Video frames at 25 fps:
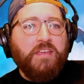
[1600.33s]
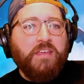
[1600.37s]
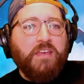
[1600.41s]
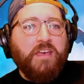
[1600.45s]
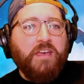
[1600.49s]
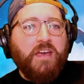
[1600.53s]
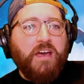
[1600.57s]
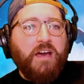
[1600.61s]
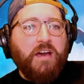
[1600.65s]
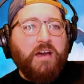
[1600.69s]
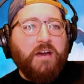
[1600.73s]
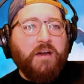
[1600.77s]

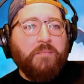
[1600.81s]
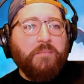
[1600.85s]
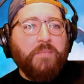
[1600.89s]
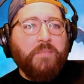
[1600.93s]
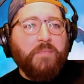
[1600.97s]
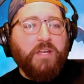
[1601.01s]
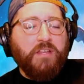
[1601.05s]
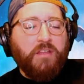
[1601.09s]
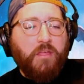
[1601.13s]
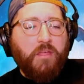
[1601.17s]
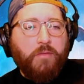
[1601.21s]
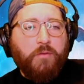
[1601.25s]

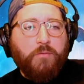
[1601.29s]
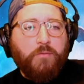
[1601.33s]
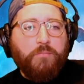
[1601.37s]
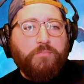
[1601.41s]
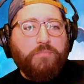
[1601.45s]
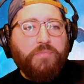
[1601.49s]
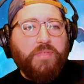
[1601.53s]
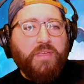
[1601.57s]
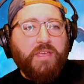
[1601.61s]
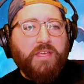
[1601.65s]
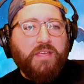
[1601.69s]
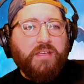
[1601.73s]
another
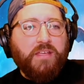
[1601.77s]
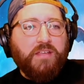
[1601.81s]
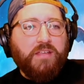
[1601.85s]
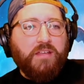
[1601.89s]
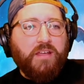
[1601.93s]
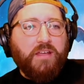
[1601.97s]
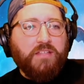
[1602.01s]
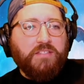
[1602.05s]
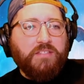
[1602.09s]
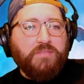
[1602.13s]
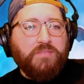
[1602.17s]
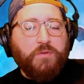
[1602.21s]
thing,
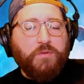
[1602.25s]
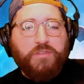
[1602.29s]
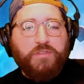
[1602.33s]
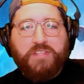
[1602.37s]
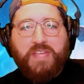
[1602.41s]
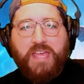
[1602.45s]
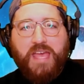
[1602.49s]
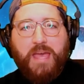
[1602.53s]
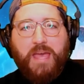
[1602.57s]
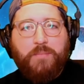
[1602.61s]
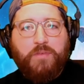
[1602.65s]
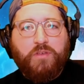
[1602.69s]
as far as
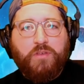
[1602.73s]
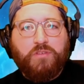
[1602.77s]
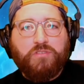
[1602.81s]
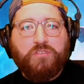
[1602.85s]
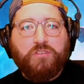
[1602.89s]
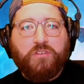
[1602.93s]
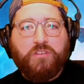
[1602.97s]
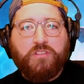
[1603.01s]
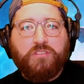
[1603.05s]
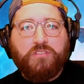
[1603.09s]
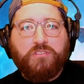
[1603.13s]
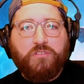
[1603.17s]
cameos
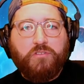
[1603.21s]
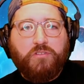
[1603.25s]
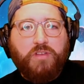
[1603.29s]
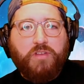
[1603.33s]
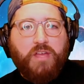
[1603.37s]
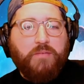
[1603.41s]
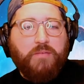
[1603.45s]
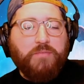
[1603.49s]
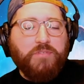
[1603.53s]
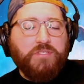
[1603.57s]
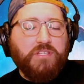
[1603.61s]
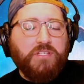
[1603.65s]
are concerned,
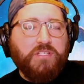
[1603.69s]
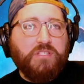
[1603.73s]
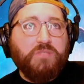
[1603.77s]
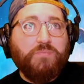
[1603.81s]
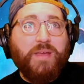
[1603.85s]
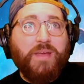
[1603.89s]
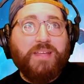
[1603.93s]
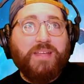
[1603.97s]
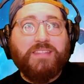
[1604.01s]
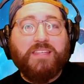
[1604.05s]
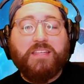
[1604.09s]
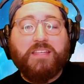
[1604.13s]
I was
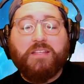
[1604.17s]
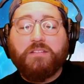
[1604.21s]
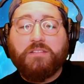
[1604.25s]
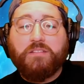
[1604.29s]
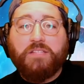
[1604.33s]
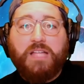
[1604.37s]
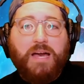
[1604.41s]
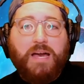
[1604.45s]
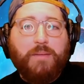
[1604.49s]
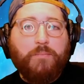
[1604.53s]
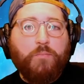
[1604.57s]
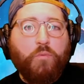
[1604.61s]
expecting a
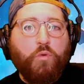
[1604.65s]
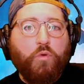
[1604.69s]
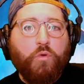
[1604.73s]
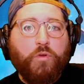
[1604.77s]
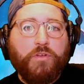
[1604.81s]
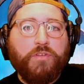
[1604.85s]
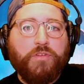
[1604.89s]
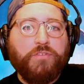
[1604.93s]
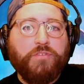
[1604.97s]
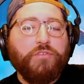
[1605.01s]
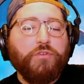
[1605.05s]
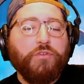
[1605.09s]
lot more
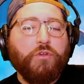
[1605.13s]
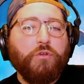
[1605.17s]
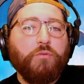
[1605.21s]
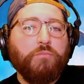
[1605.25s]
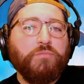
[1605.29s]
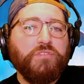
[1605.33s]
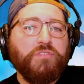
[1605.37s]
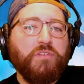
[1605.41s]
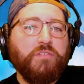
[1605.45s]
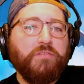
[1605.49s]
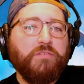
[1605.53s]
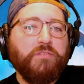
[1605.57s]
in
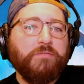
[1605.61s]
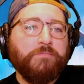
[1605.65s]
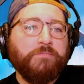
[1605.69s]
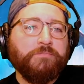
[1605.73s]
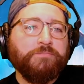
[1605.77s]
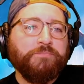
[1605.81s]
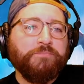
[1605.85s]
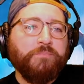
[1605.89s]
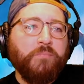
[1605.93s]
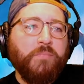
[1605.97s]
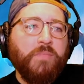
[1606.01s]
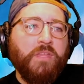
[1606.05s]
terms of,
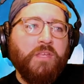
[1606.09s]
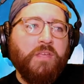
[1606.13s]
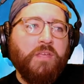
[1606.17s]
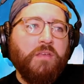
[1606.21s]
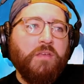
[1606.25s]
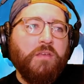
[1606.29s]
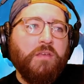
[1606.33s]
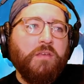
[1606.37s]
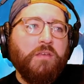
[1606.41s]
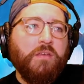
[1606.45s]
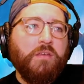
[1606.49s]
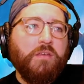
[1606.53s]

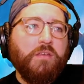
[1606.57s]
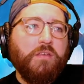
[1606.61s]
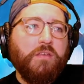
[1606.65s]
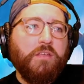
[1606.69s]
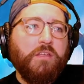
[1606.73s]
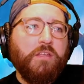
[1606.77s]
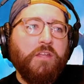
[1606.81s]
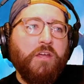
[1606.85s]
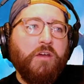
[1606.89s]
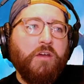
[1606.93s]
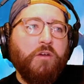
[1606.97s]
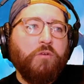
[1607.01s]

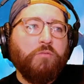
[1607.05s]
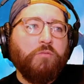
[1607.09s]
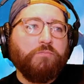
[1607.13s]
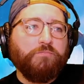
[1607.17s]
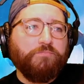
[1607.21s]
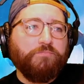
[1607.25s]
you know,